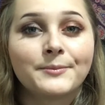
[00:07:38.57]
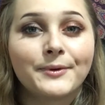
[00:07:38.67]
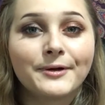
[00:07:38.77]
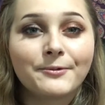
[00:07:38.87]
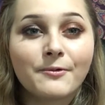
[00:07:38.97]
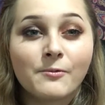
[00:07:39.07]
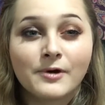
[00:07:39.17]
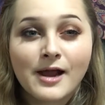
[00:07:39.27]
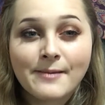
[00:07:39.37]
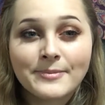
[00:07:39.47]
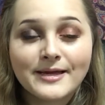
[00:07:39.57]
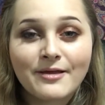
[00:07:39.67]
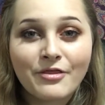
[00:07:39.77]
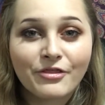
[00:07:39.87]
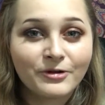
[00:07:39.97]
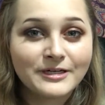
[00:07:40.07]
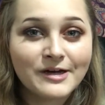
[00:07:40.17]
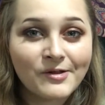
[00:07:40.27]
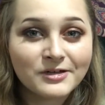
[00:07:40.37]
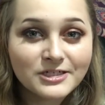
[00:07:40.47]
But would I pay
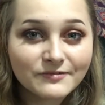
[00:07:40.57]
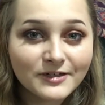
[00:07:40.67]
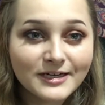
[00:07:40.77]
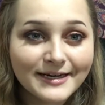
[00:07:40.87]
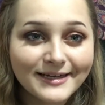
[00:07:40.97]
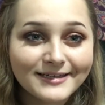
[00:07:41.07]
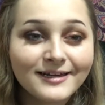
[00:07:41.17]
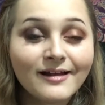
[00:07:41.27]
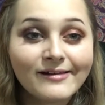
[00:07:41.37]
$30 for it again?